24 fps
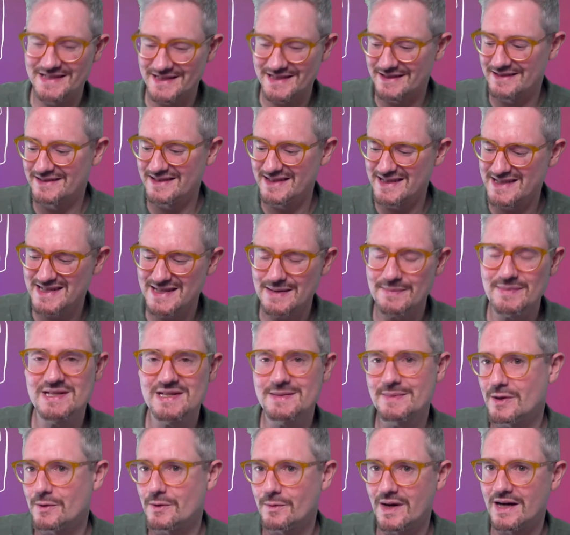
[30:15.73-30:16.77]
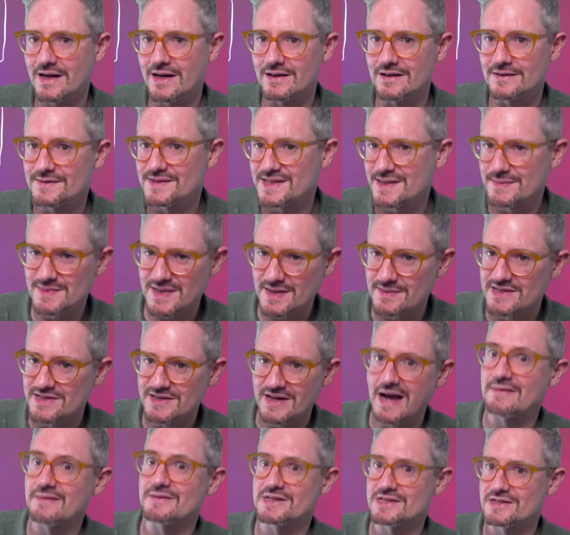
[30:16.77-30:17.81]
So it's something to be aware of. Sometimes you
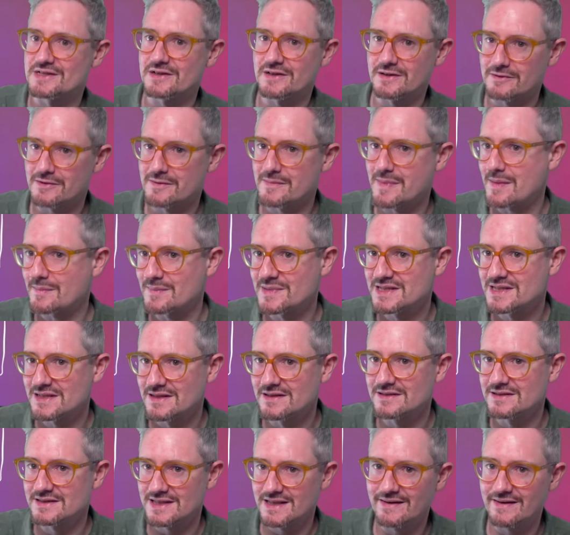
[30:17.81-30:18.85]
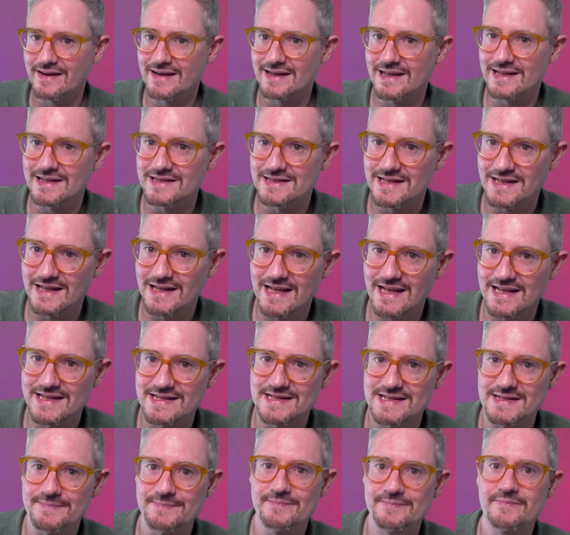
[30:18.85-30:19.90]
have just got to remember to look directly into the
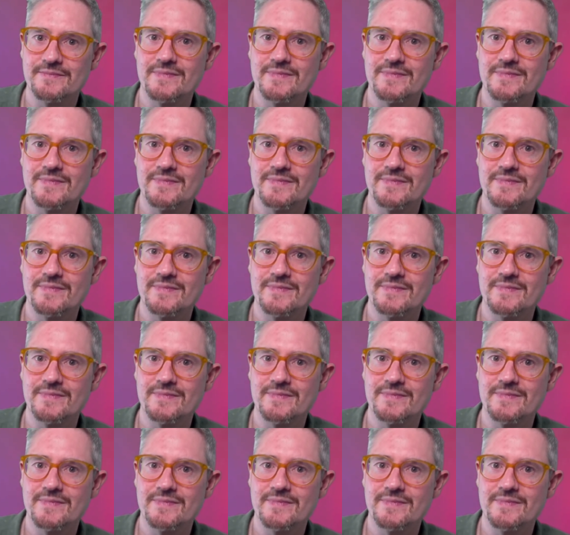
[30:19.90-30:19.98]
lens.